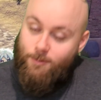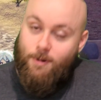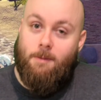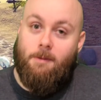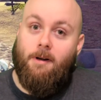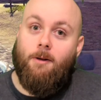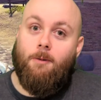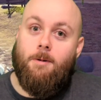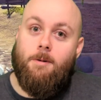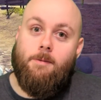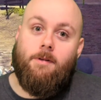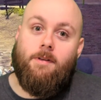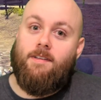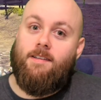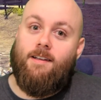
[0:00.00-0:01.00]
probably other people
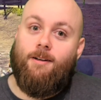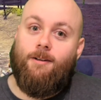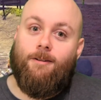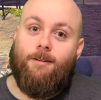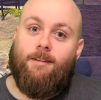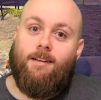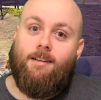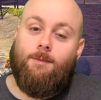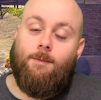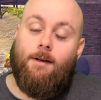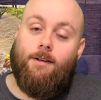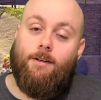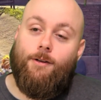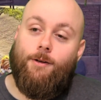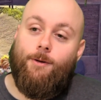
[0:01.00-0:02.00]
that say other things about
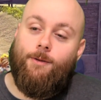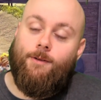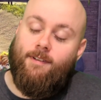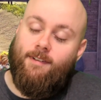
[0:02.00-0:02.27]
it too.